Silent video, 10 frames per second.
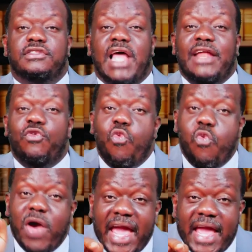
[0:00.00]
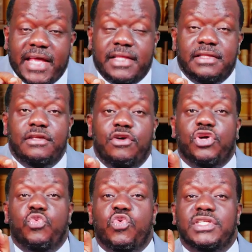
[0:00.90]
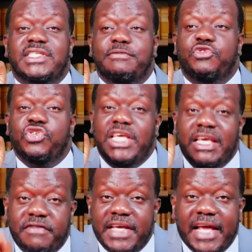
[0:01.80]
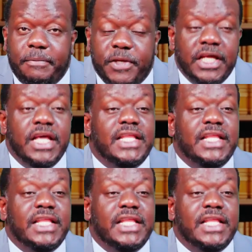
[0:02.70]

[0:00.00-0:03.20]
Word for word: and when God wants him to give the airplane.